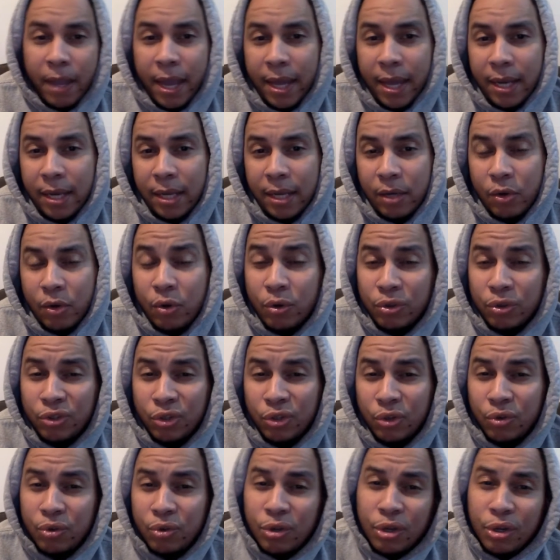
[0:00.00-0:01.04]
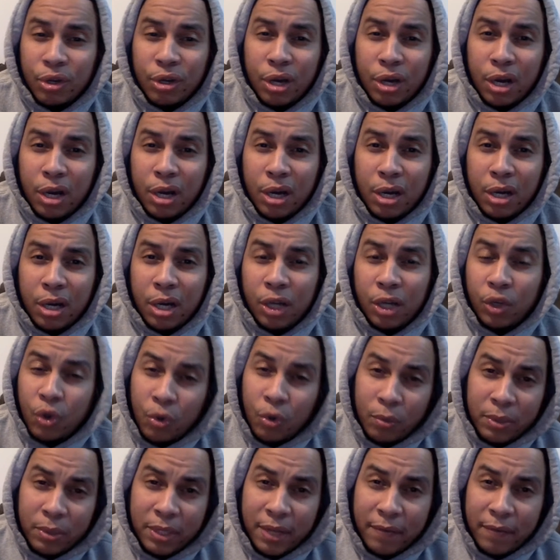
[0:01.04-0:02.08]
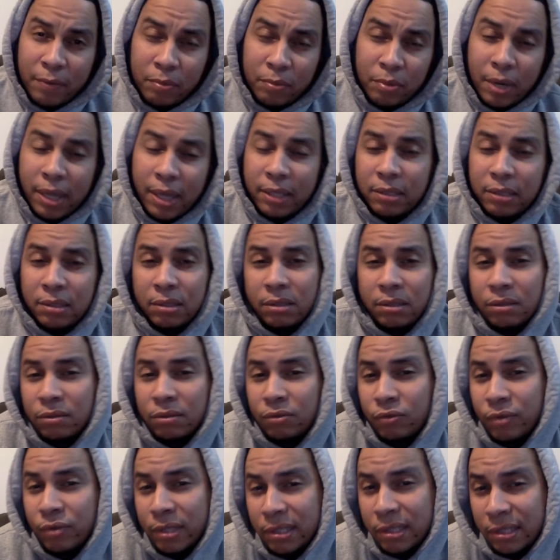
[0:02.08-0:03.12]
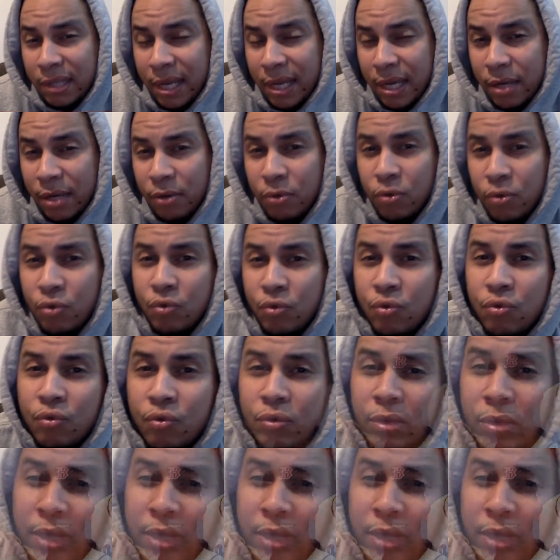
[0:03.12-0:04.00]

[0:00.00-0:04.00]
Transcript: And then also, uh, along with David Price, Chris Sale, who